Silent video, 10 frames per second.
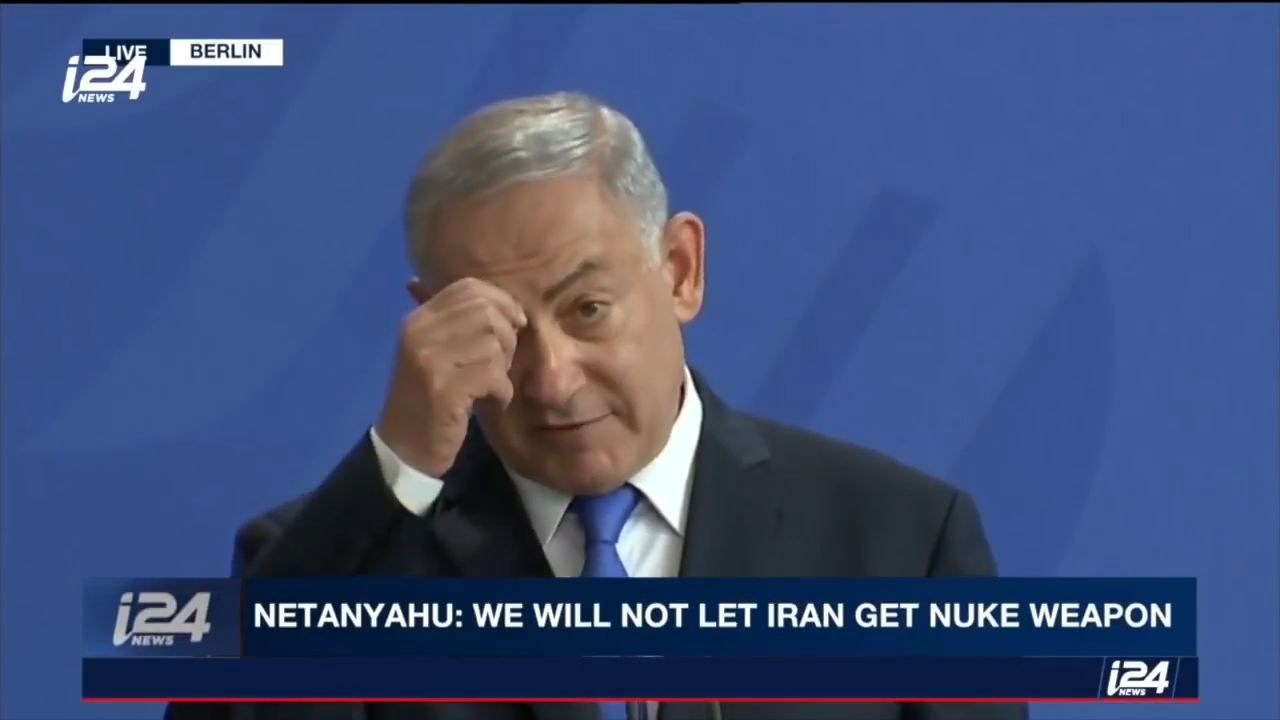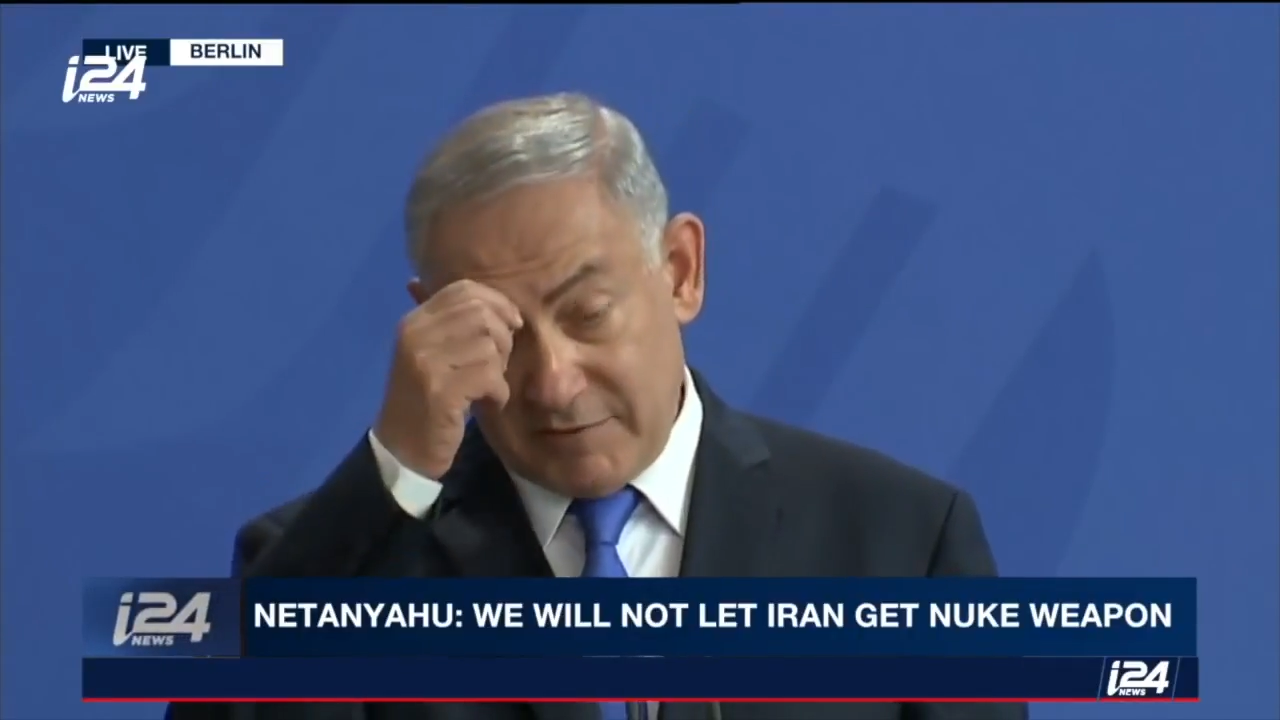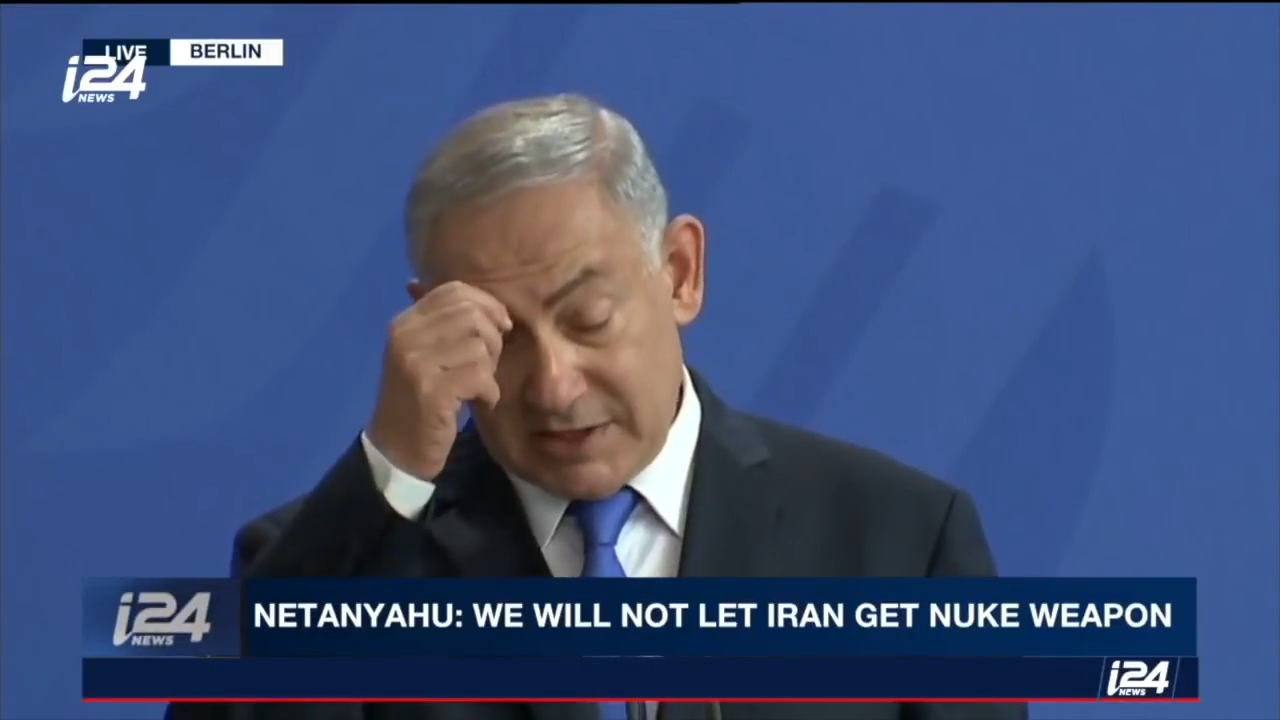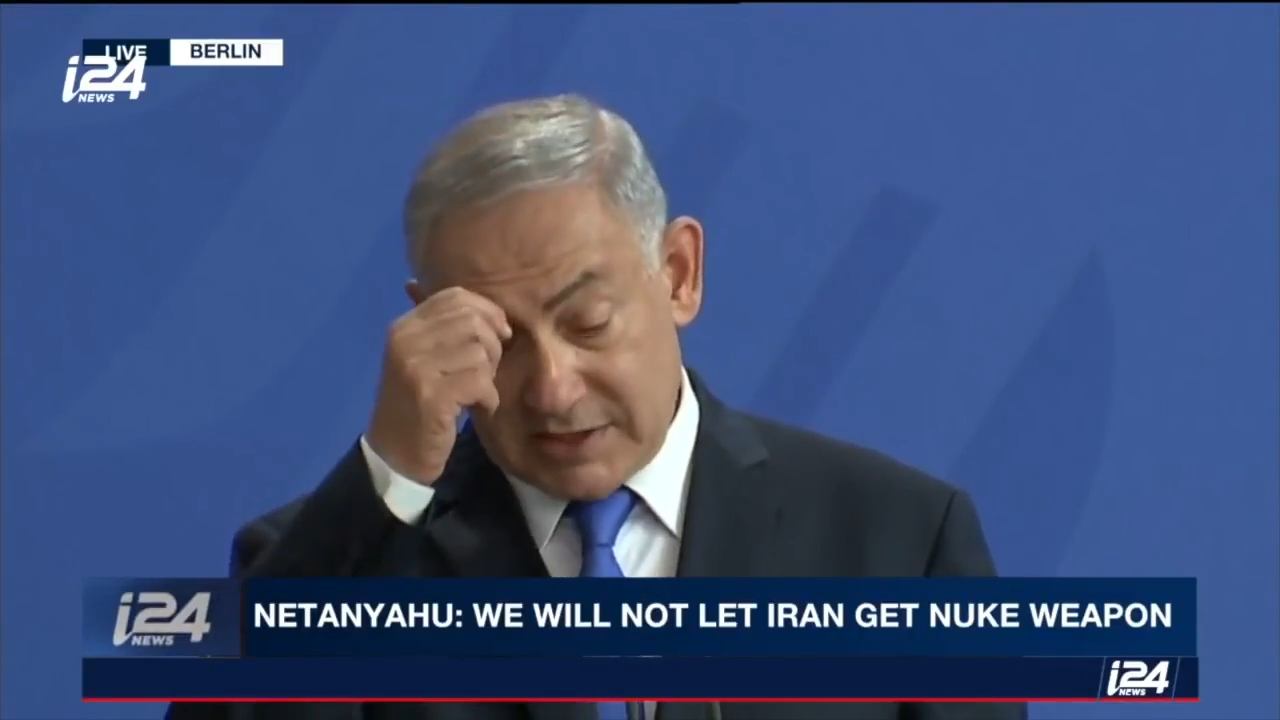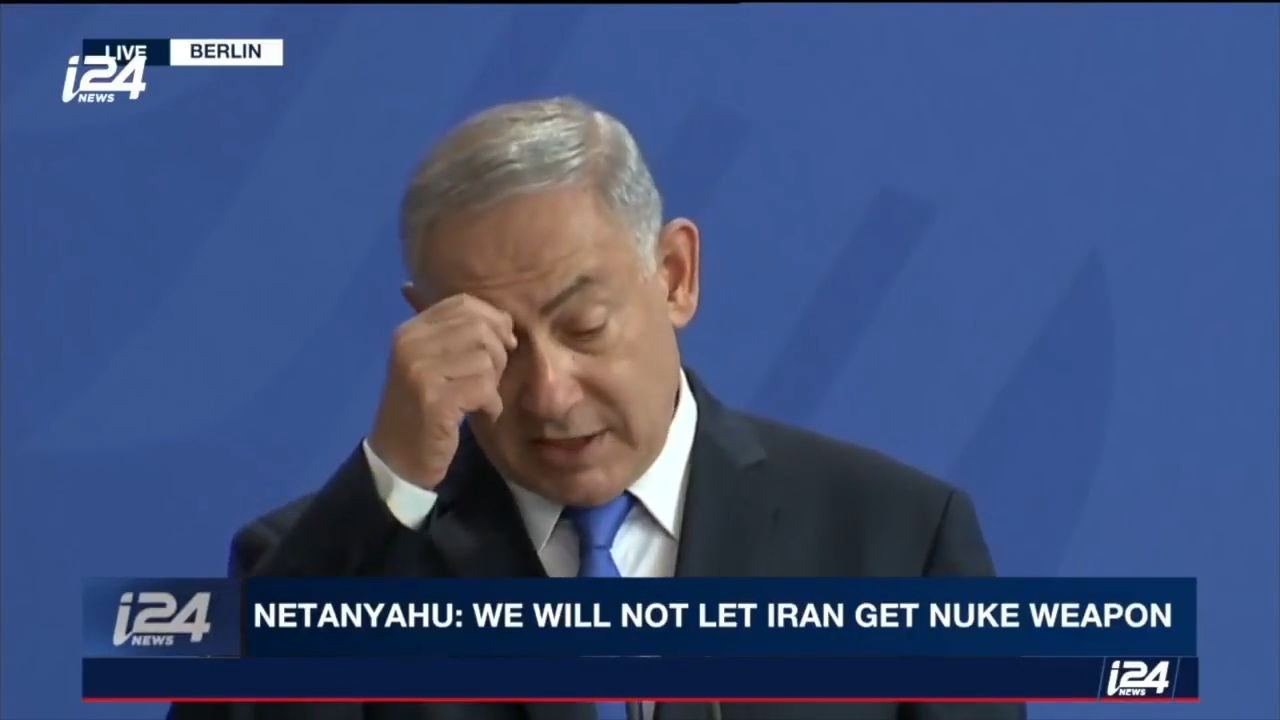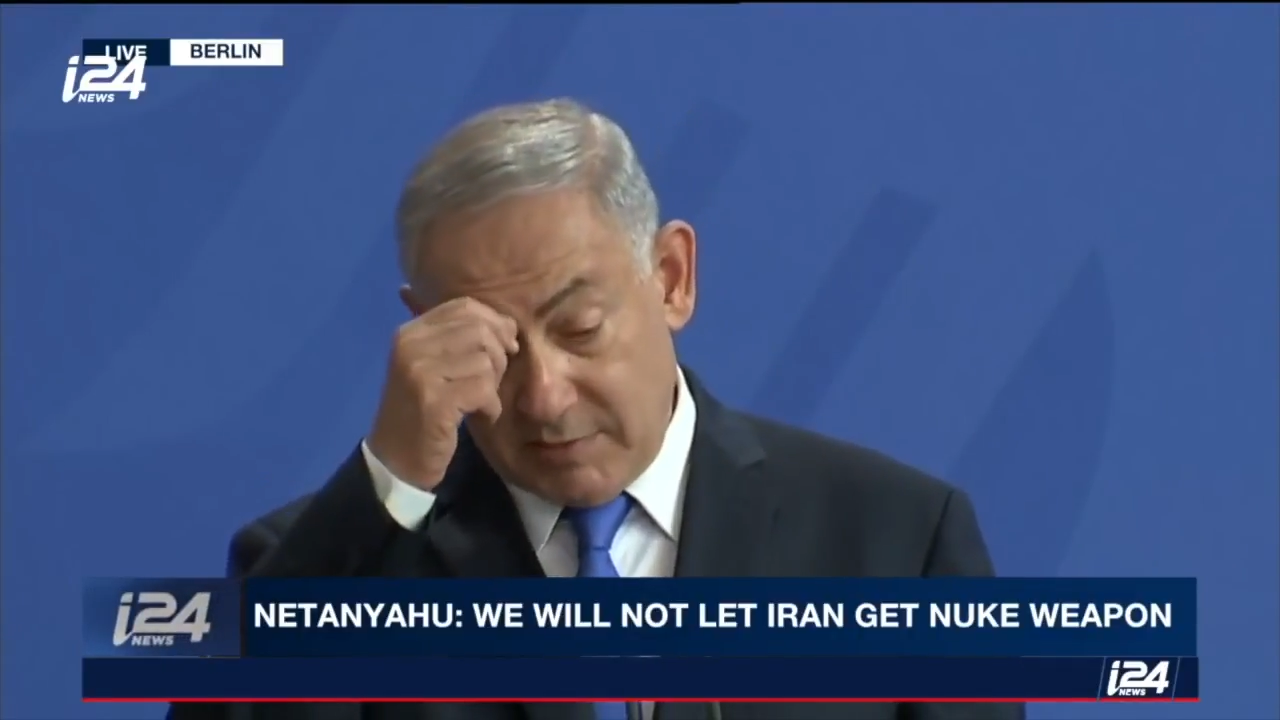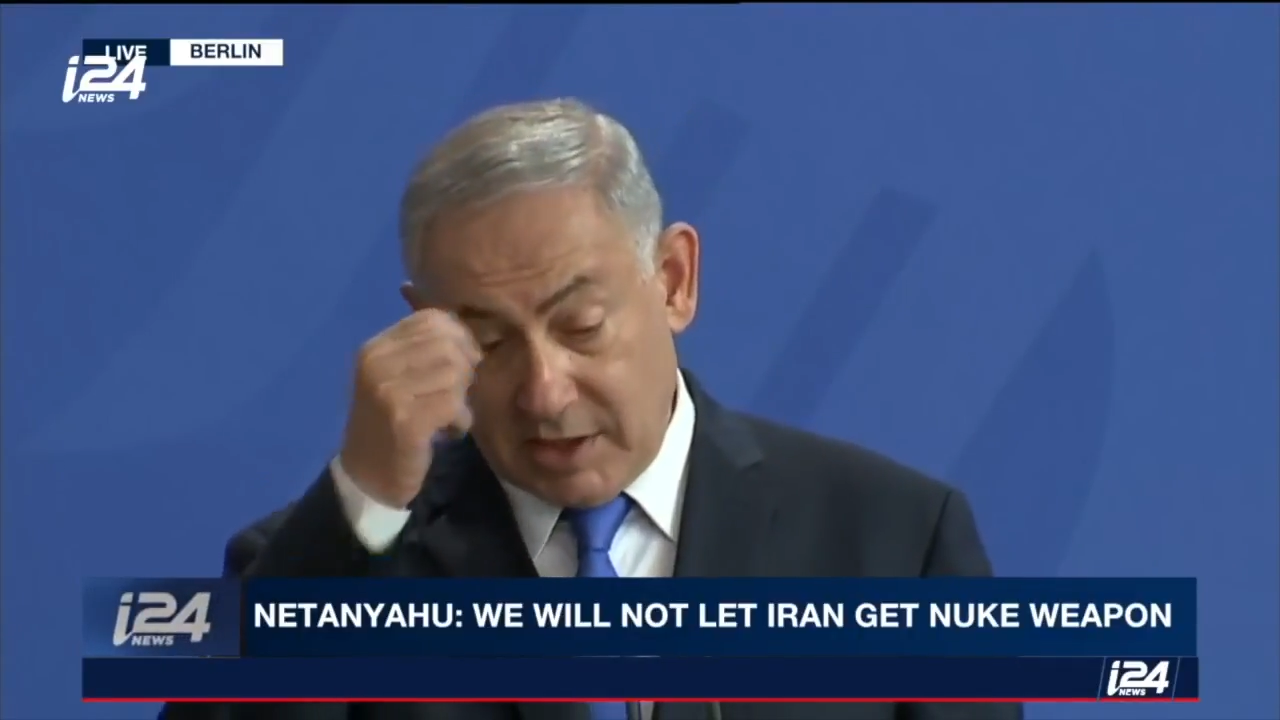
governments and